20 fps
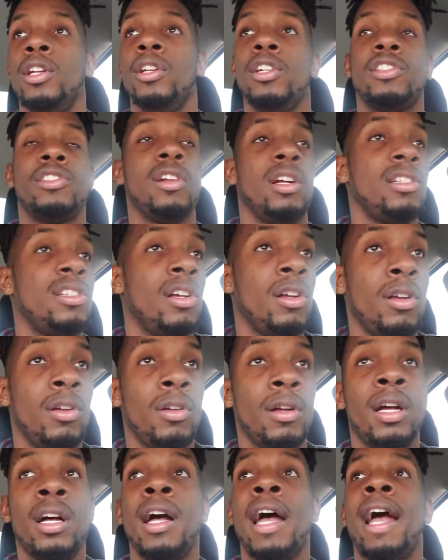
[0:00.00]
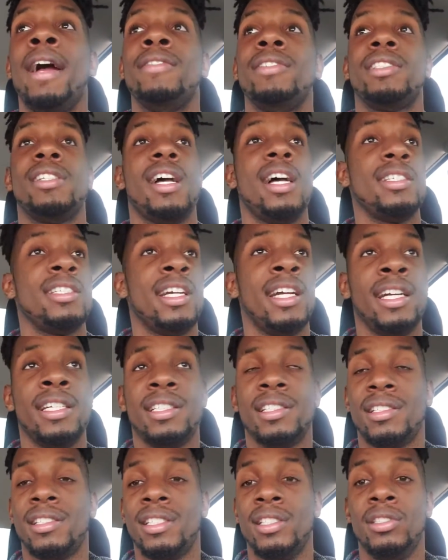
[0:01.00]
You start your own advertising
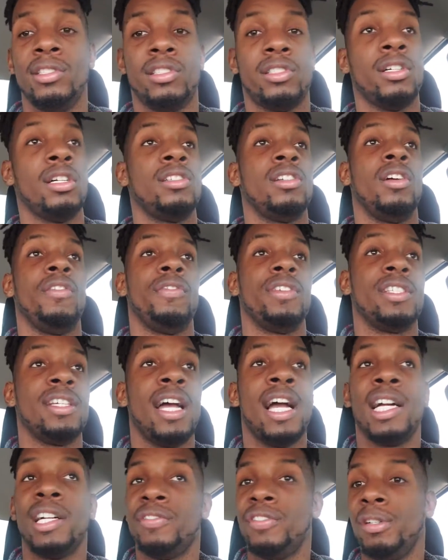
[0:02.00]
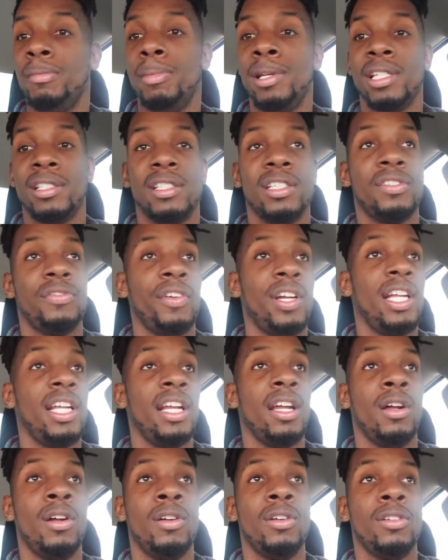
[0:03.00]
agency. You start your own photography business,
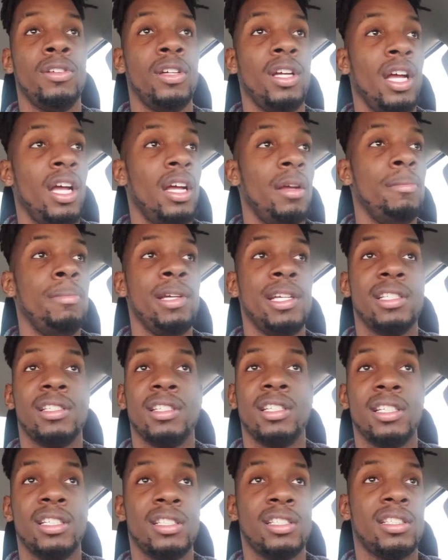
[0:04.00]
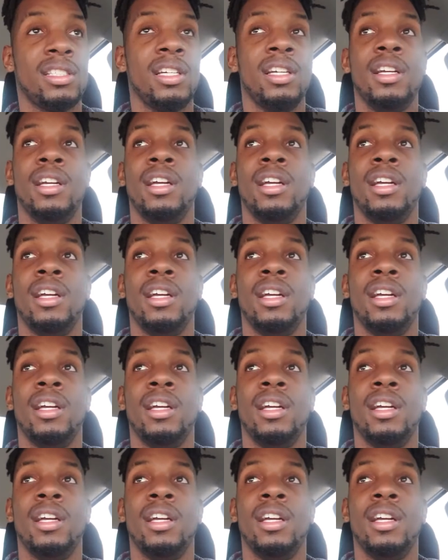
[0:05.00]
video business,